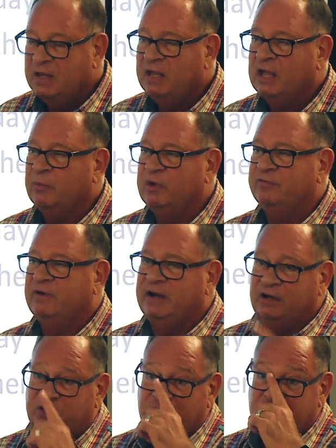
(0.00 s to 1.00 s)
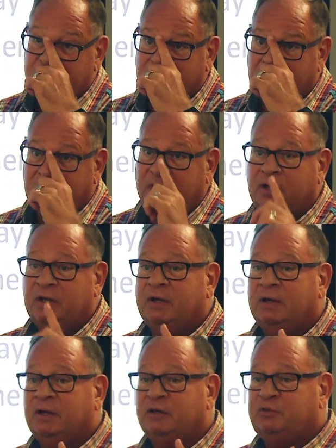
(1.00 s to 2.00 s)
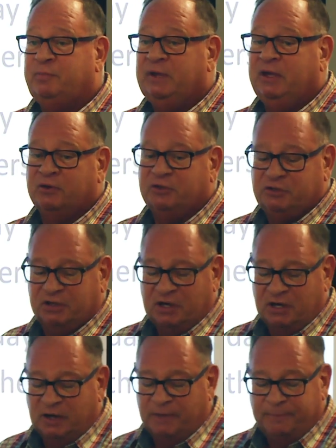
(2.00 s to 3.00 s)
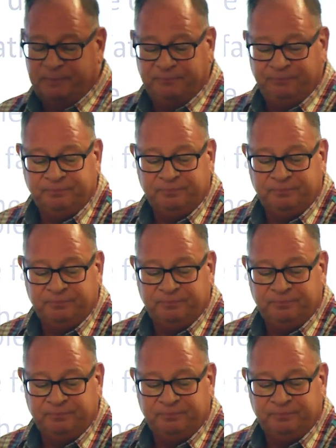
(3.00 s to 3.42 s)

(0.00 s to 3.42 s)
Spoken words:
and we invited two speakers to come.